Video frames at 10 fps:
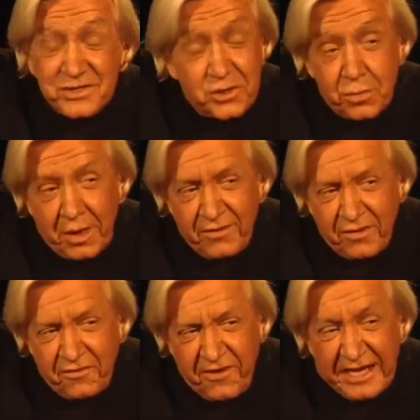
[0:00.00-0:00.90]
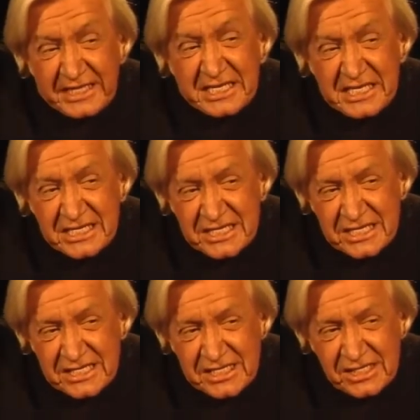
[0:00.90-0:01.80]
Do you believe in fate?
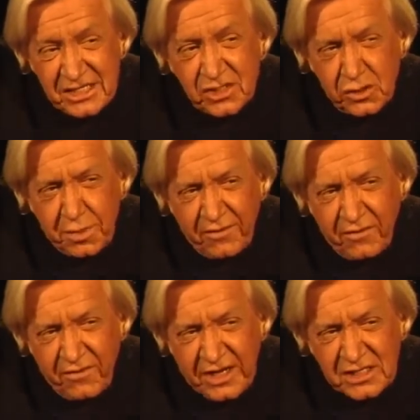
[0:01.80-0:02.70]
Do you believe in fate?